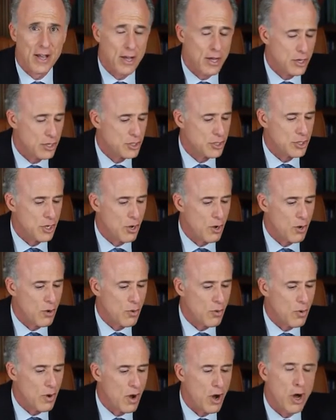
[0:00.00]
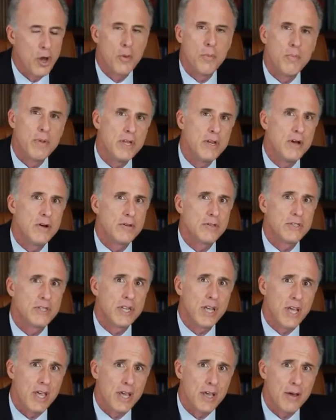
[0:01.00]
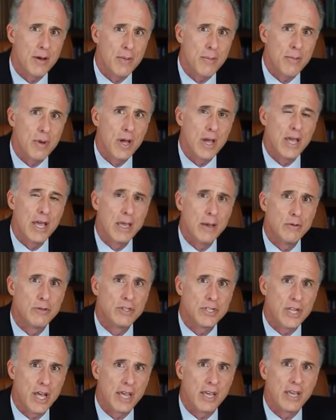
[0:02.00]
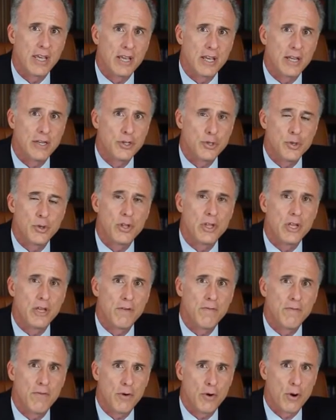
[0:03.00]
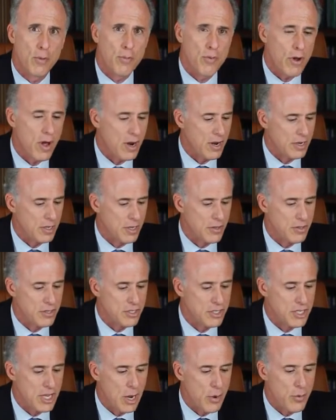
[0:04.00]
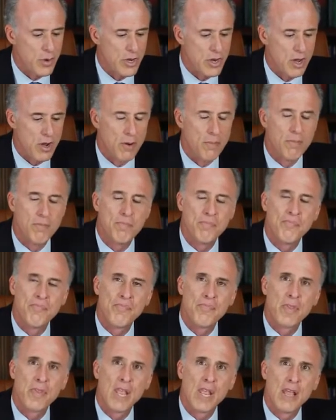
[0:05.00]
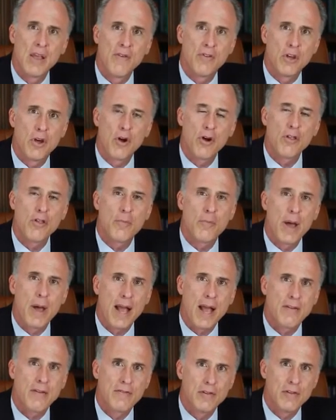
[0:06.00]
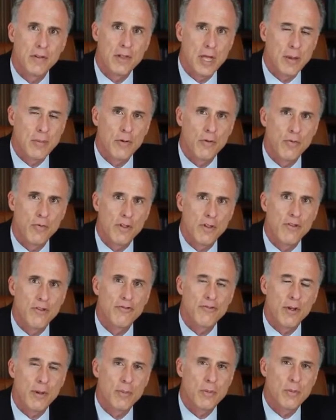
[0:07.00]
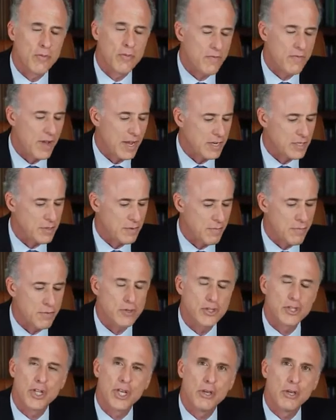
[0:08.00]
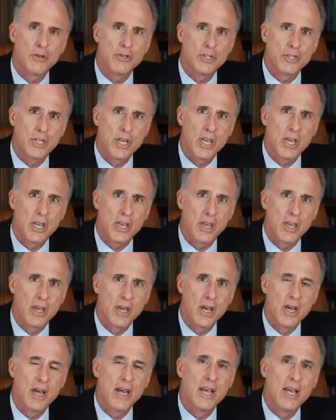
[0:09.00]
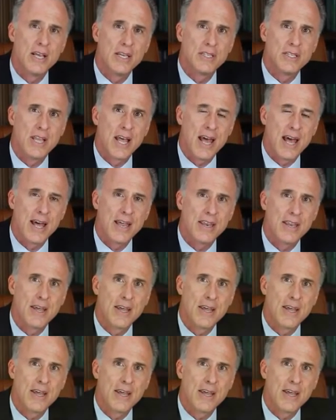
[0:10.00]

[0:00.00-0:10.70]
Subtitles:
So unbeknownst to him, he was taking a truly inferior product, and this is how we know. If you go to the back of the label and read the supplement facts, the first thing you see is that